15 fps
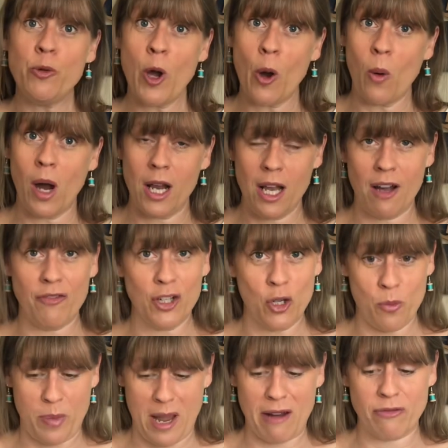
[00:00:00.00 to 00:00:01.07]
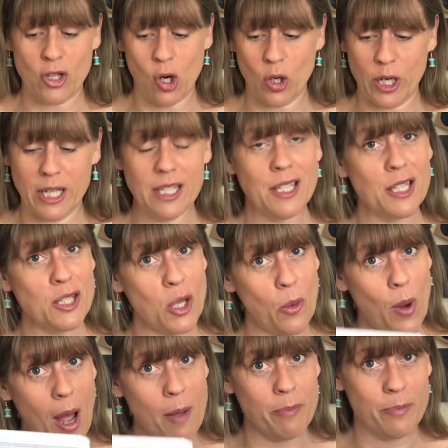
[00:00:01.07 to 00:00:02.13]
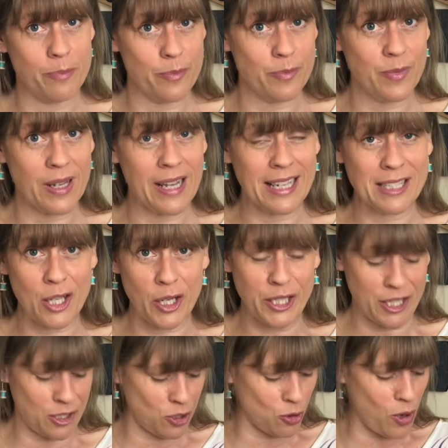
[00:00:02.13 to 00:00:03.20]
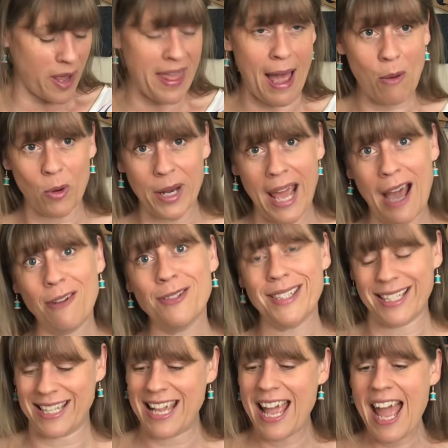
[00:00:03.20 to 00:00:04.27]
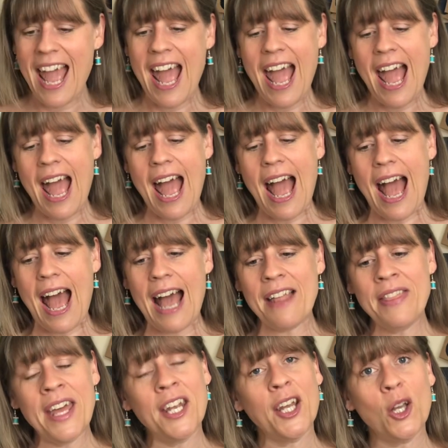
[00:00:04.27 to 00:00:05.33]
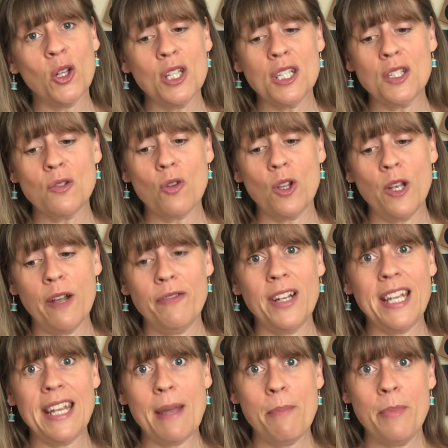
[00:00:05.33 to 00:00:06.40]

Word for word: know I love a good pair of joggers. So I'm excited to try that one out. And then I got this lovely